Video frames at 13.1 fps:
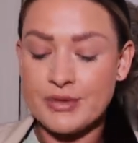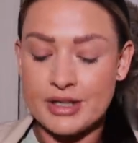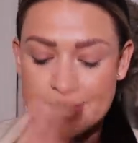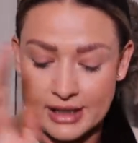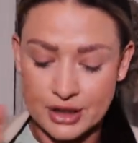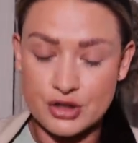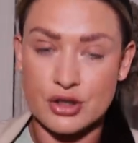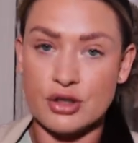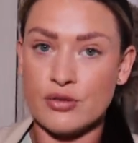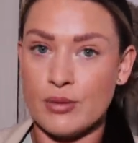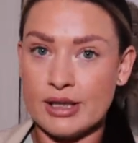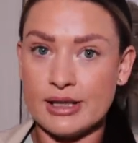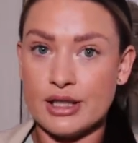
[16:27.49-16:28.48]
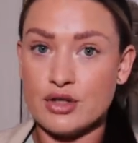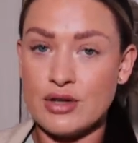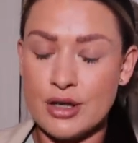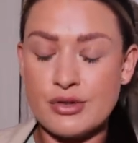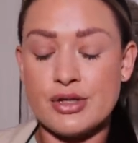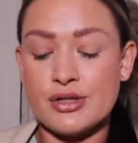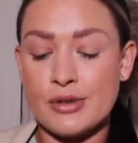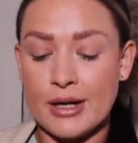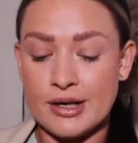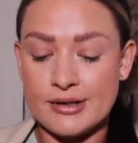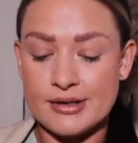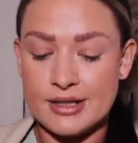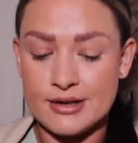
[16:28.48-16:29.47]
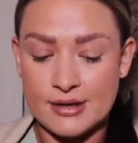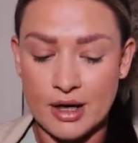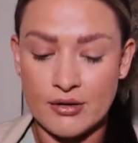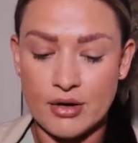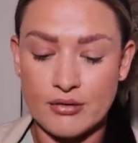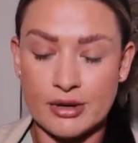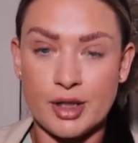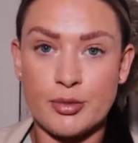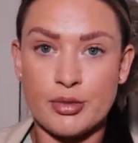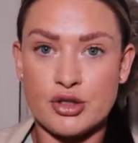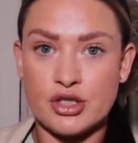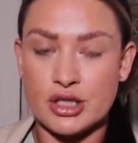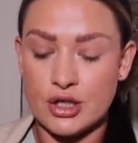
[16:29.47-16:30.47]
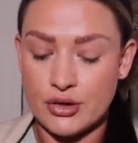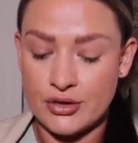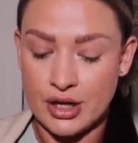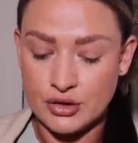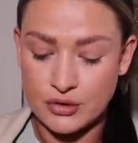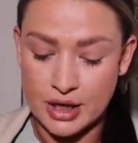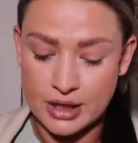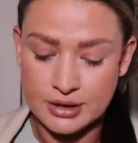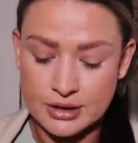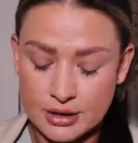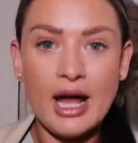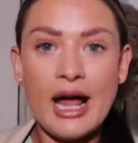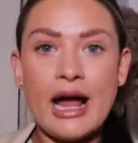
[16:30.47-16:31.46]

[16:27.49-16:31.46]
selection of wide leg trousers, so I can see Zara really pushing that trend.